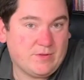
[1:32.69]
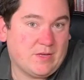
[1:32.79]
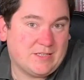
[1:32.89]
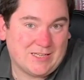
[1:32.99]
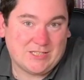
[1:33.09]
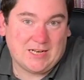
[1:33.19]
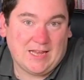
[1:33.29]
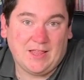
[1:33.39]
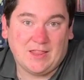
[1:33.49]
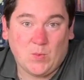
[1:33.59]

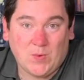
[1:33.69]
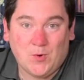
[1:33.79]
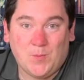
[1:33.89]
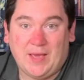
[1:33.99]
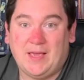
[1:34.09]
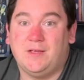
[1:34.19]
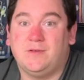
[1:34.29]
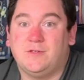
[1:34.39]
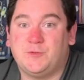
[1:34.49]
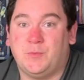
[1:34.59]
essentially, there will be
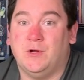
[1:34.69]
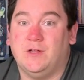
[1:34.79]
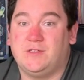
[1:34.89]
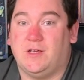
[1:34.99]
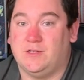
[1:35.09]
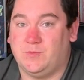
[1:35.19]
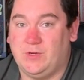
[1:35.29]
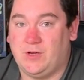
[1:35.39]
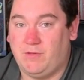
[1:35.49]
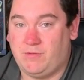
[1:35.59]
spoilers as we
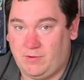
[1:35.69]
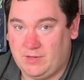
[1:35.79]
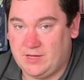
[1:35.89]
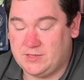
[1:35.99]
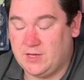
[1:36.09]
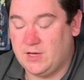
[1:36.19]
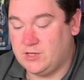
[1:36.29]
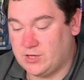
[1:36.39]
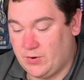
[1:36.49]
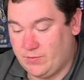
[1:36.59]
go through this.
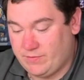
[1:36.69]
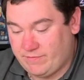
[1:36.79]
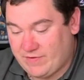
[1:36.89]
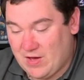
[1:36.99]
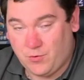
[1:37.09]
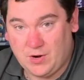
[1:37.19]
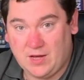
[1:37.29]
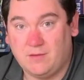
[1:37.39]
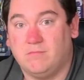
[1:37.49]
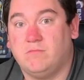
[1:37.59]
So fair
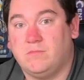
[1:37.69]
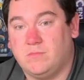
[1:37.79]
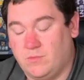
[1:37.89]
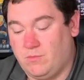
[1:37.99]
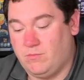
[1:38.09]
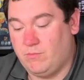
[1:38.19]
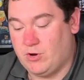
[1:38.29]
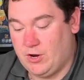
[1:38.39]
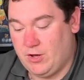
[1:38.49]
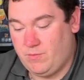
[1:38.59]
warning, we're
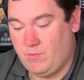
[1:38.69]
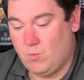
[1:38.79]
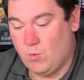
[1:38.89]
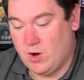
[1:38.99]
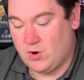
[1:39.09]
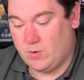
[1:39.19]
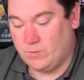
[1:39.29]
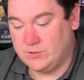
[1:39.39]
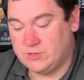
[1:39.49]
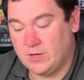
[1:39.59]
going to work
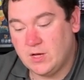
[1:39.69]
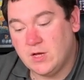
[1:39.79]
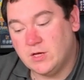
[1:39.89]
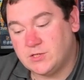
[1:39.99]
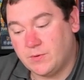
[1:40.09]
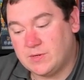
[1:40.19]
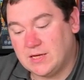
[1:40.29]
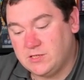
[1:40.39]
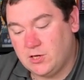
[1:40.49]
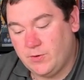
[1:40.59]
onwards. So
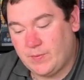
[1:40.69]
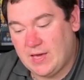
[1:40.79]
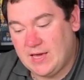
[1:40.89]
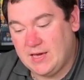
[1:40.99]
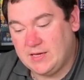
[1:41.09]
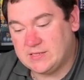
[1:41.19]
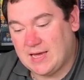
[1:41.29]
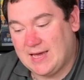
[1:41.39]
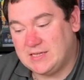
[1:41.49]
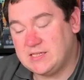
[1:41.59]
Cantaloop is
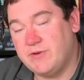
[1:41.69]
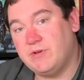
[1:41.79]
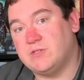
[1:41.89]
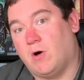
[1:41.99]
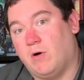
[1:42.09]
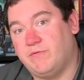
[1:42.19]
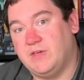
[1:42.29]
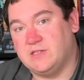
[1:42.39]
a series of these